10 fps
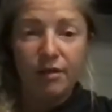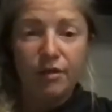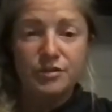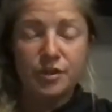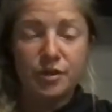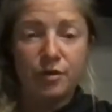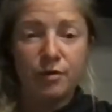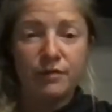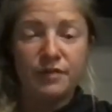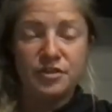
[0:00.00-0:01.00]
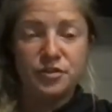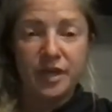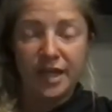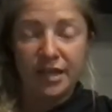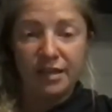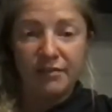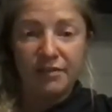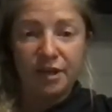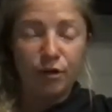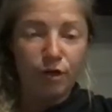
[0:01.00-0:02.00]
So if it's trading at
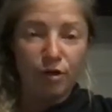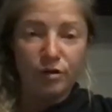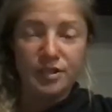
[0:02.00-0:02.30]
$1,100,